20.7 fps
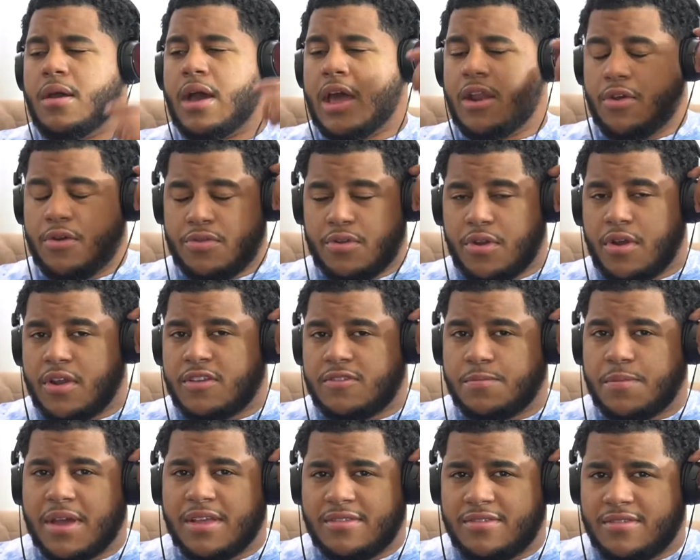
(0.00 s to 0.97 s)
I know they're
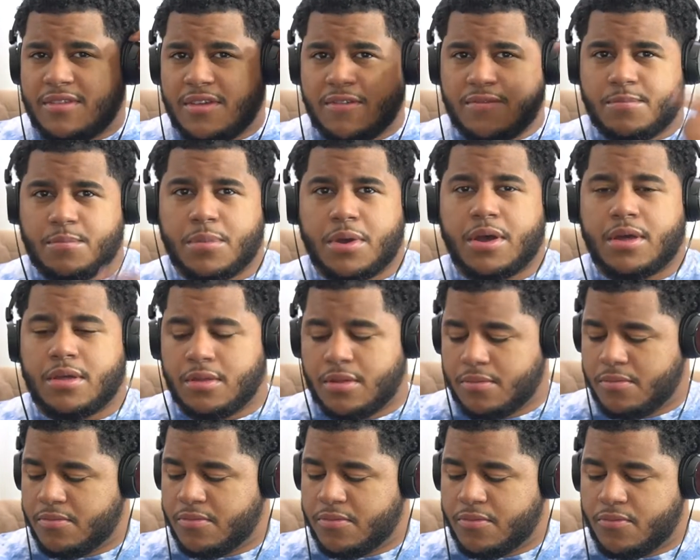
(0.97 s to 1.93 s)
expensive, but
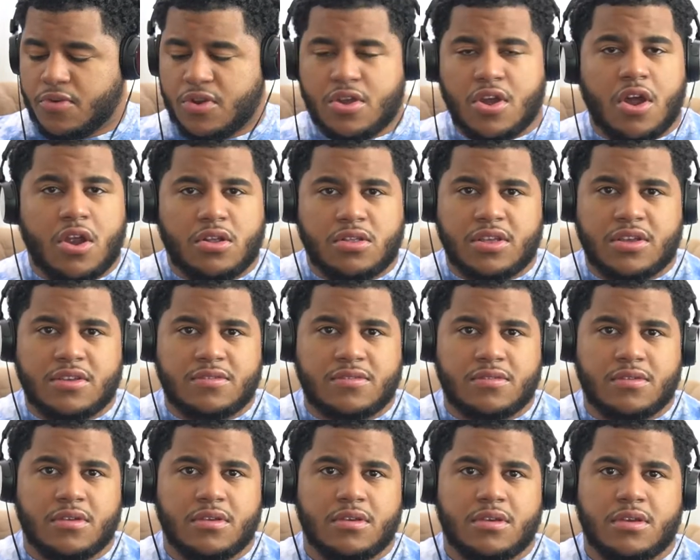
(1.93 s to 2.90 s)

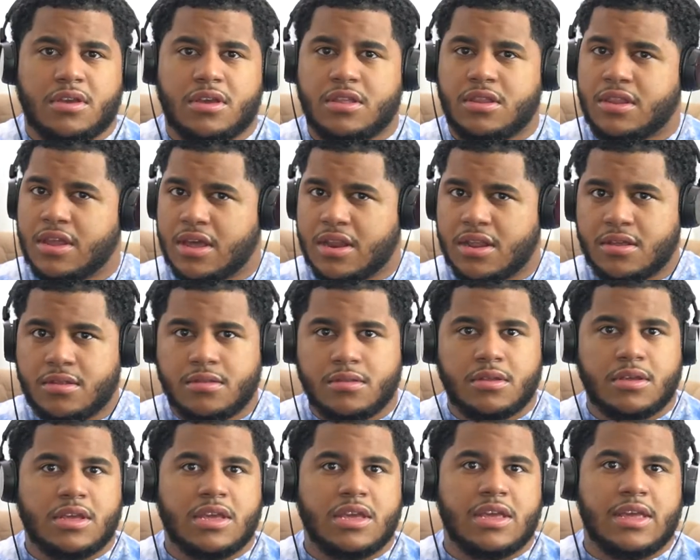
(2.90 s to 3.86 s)
regardless, he did it.
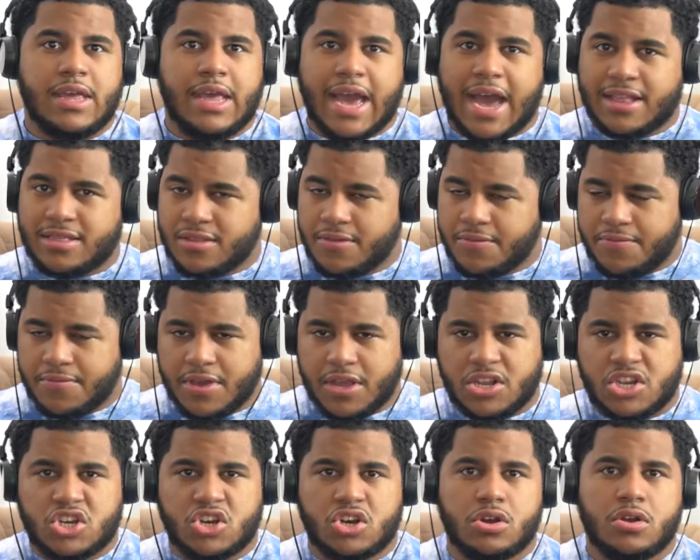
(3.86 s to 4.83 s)
He got the
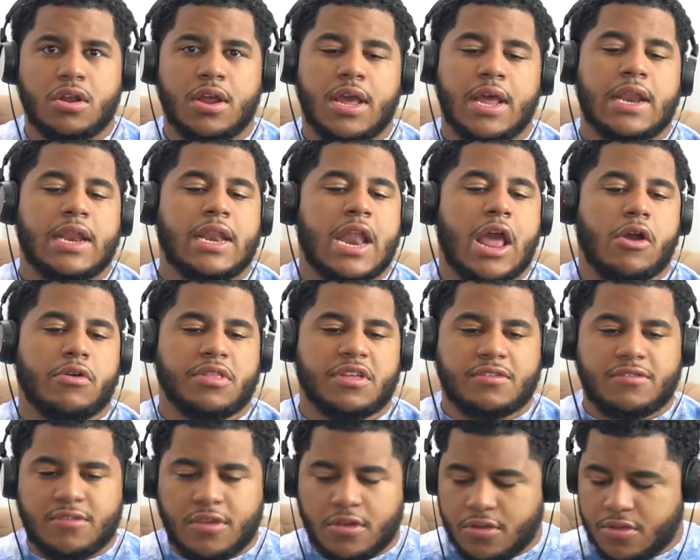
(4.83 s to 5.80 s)
feature. Now
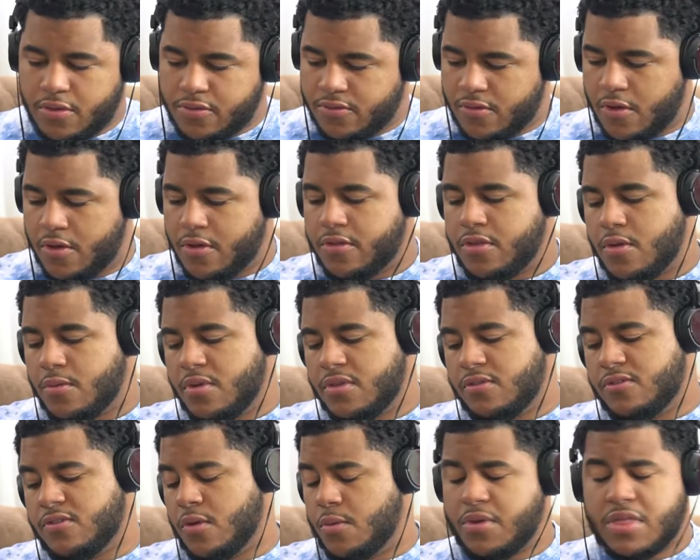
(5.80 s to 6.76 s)
let's hear the song.
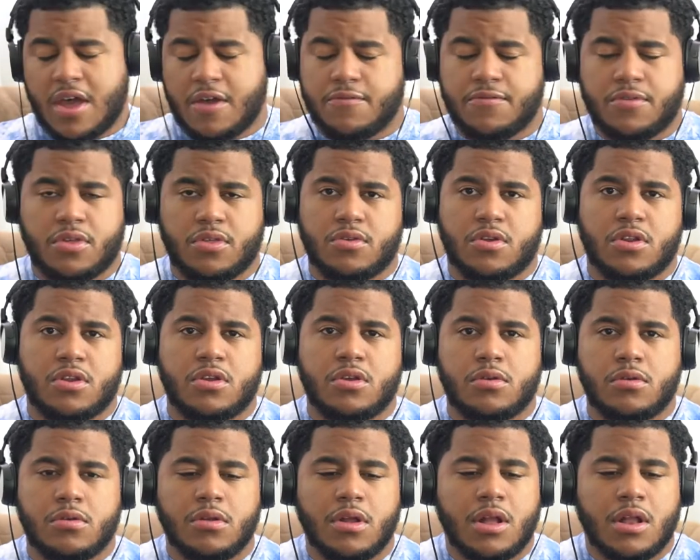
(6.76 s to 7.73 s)
So without further
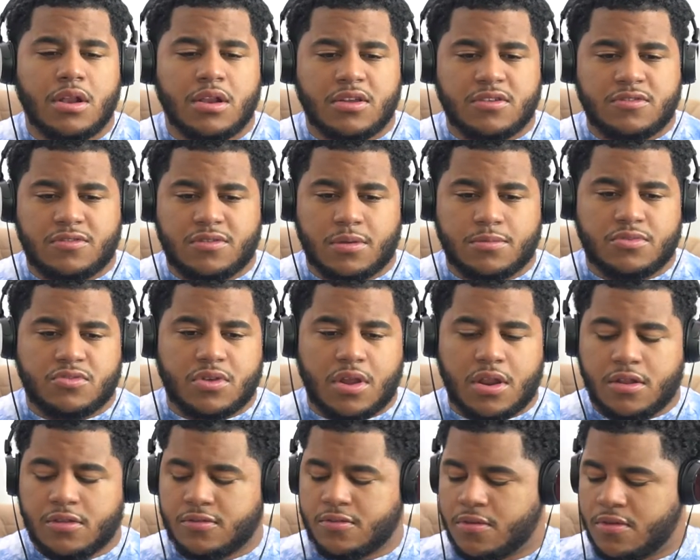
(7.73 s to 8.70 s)
ado, let's jump
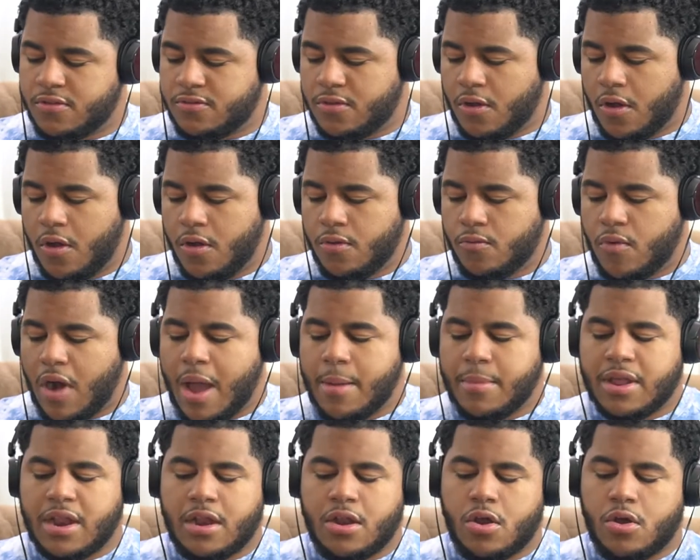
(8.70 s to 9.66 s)
straight into the song,
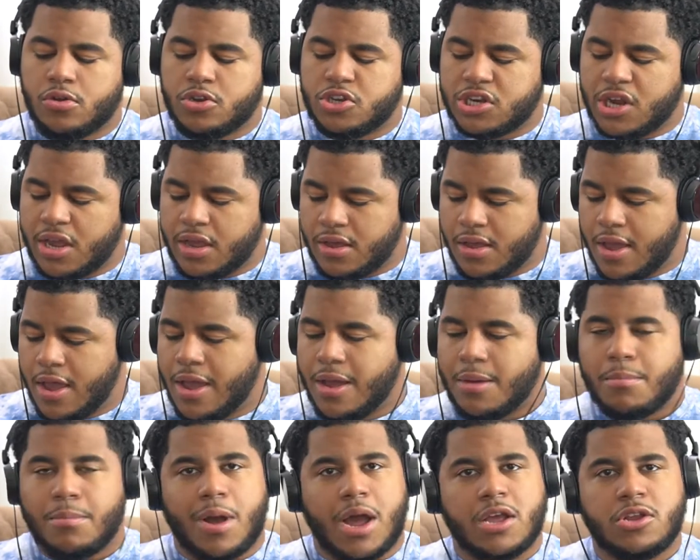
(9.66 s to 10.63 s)
Ramen and OJ
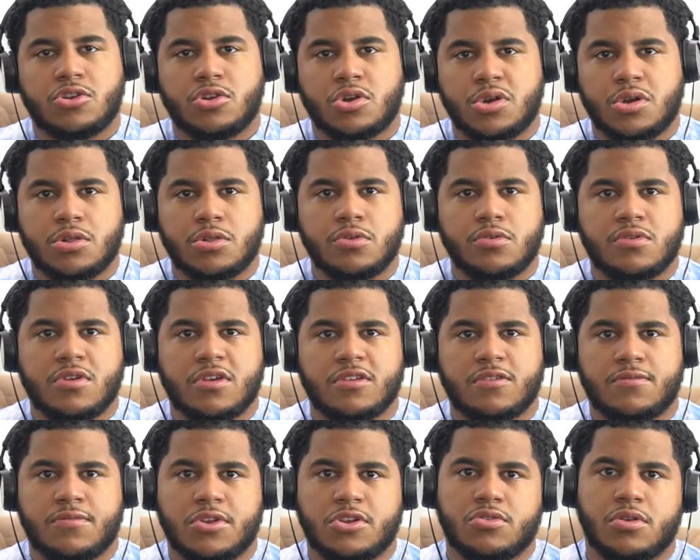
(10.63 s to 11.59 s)
by Joyner
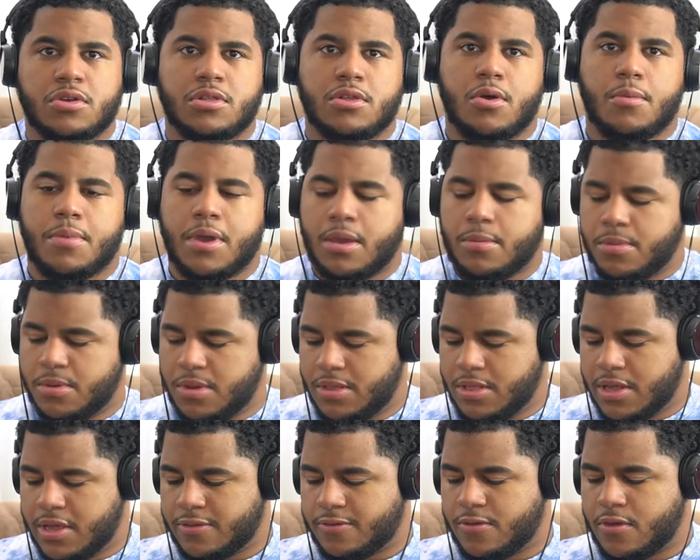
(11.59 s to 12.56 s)
Lucas featuring Lil Baby.
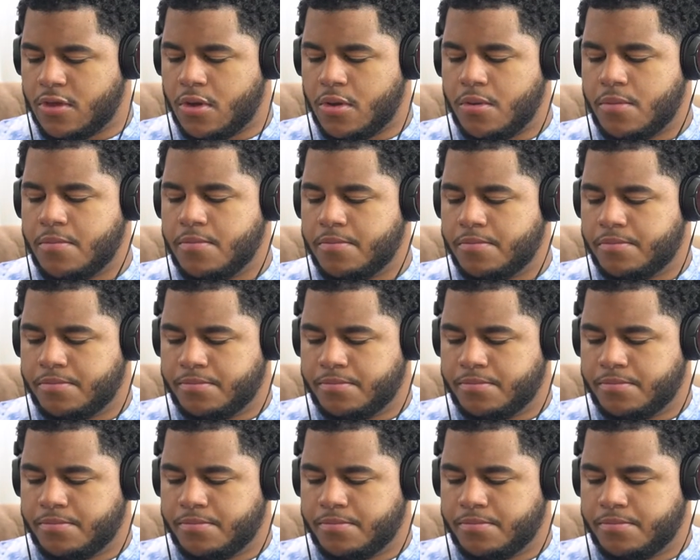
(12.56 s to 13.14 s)
Let's go.